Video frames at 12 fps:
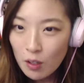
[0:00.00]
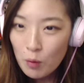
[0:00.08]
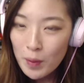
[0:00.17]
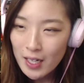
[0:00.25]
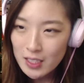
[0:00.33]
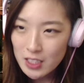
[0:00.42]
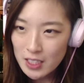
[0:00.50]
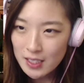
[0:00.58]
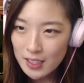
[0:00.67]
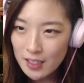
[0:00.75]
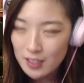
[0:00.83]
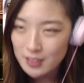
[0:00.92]
Oh, my gosh. Is
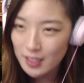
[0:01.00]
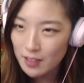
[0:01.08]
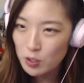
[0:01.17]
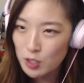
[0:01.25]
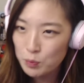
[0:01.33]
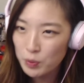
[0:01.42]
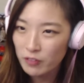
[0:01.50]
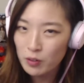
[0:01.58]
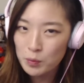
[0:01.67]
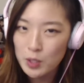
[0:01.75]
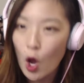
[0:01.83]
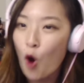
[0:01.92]
he... Because I know he's performed...